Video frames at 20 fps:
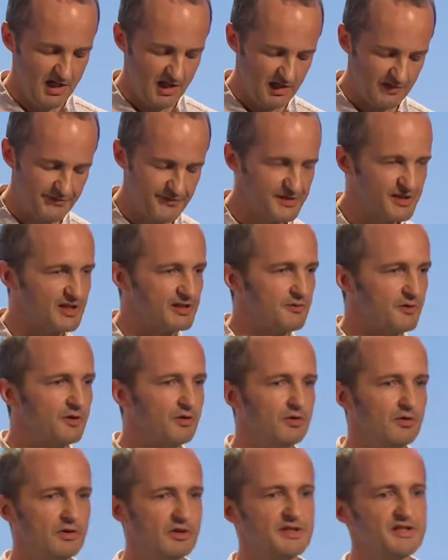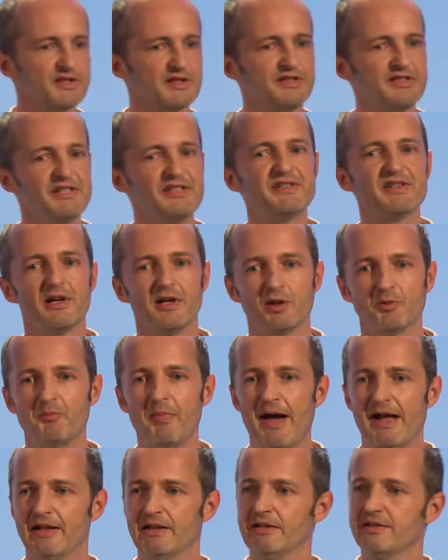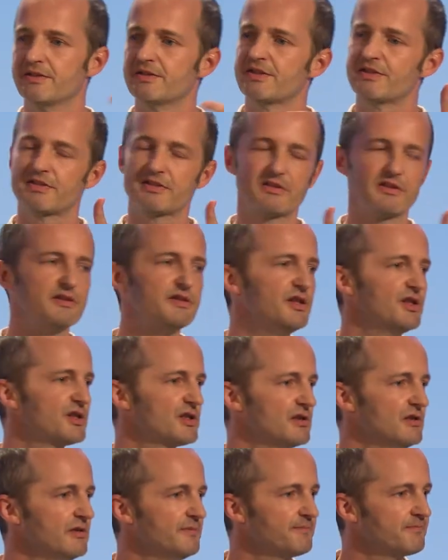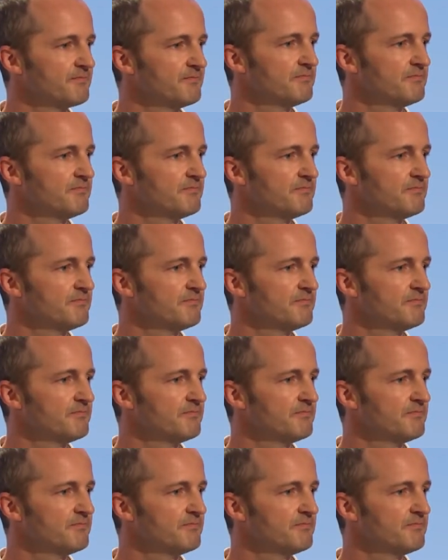In physics, we call this a detailed balance condition.